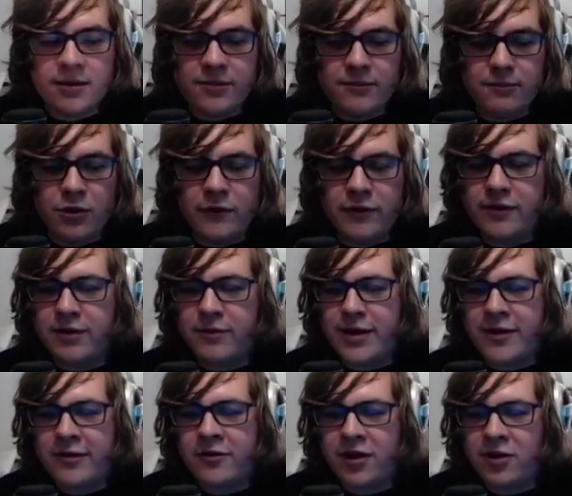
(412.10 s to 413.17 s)
Moving with the
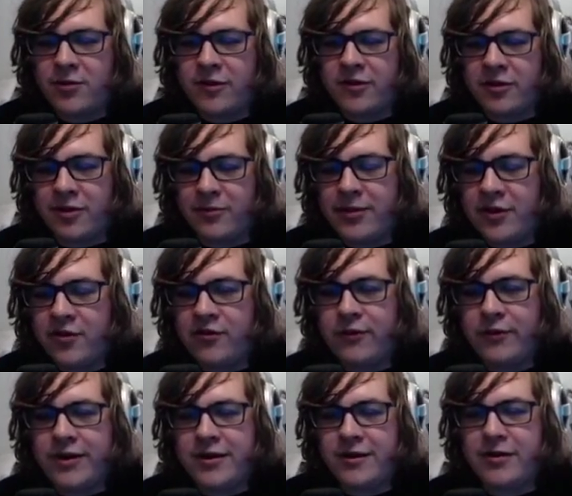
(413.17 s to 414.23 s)
magic carpets are a bit
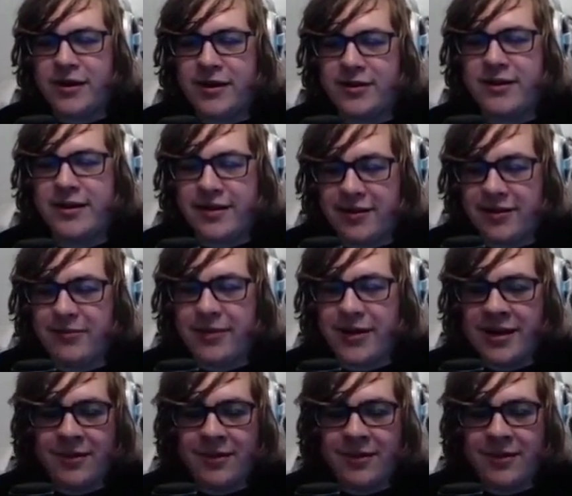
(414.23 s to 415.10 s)
trickier than you think they would be,